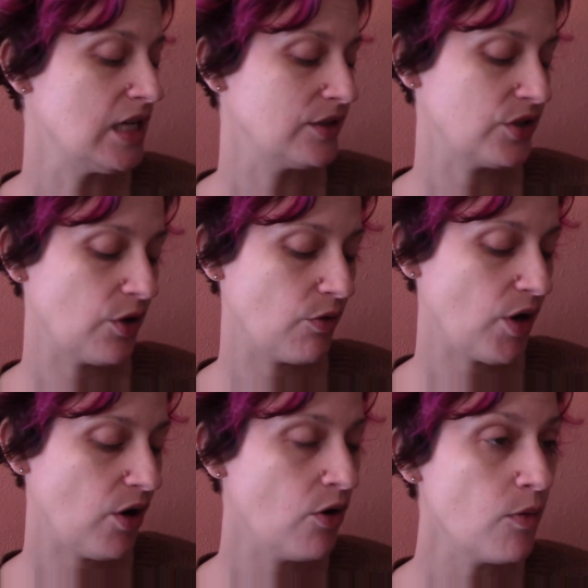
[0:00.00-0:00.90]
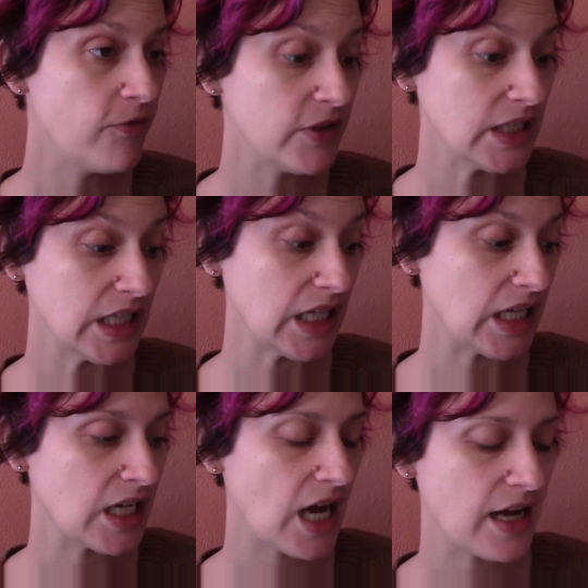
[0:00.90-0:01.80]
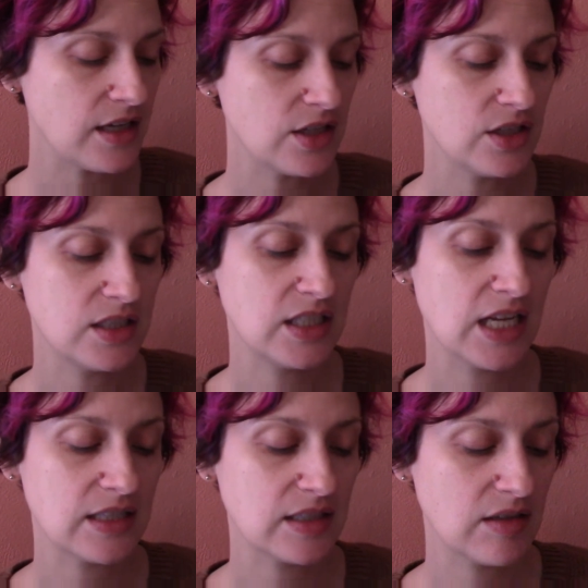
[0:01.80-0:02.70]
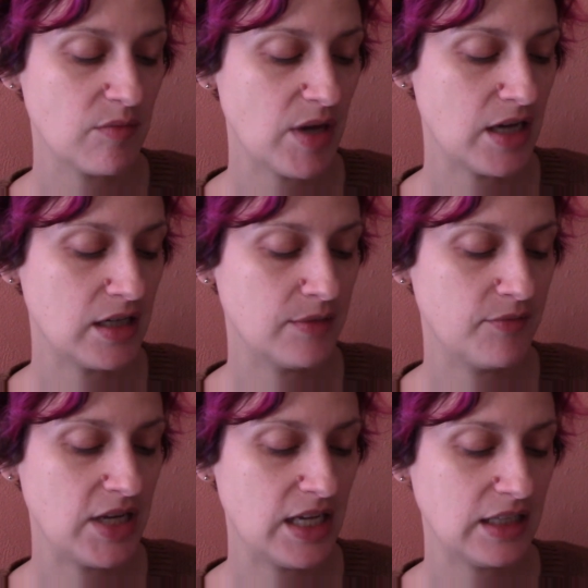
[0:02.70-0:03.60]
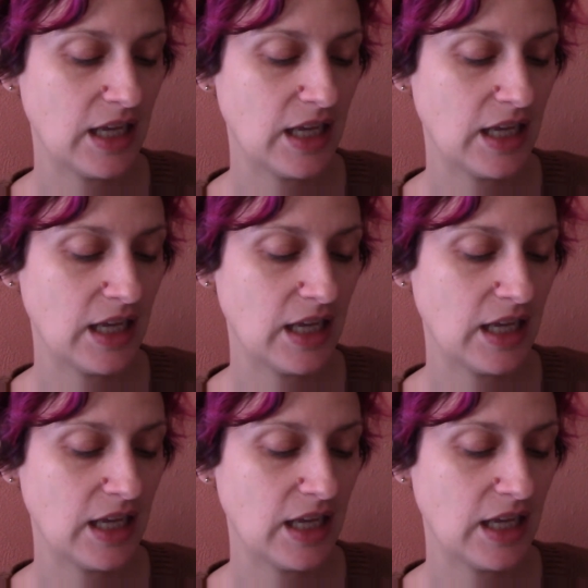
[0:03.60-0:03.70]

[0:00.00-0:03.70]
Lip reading: So hopefully I can get some knit